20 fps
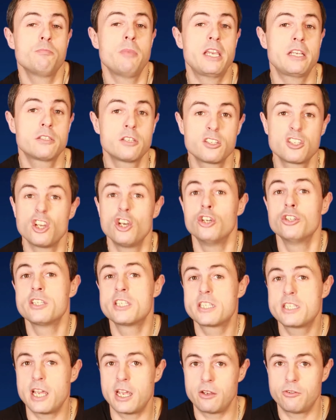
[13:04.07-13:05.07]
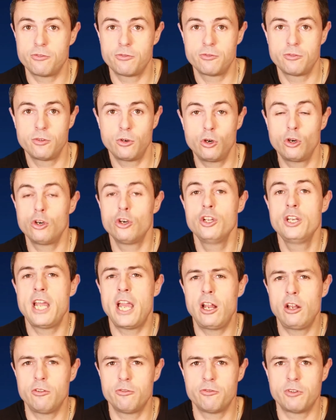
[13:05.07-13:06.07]
makes us unsafe or
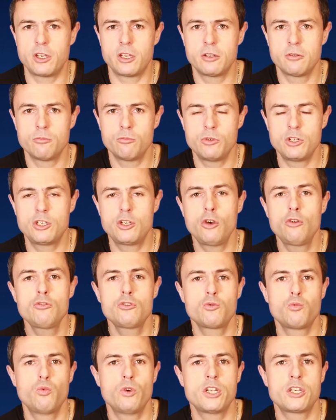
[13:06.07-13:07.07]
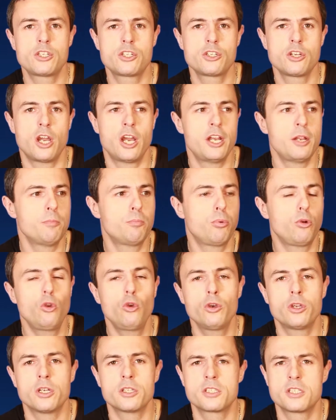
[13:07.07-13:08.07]
unhealthy. We don't wish an
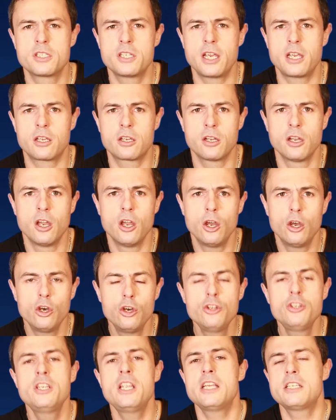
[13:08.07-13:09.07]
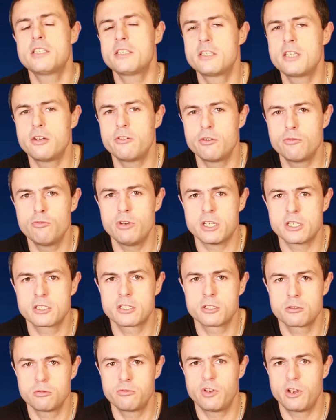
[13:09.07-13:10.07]
employer to take unnecessary
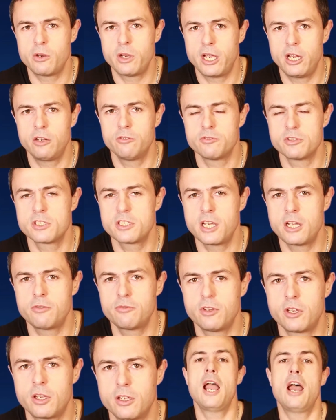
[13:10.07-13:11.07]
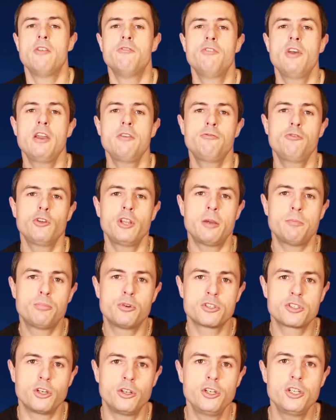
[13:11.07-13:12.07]
risks with our health and safety. And therefore that
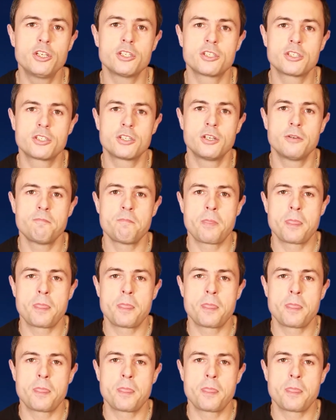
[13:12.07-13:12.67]
puts on us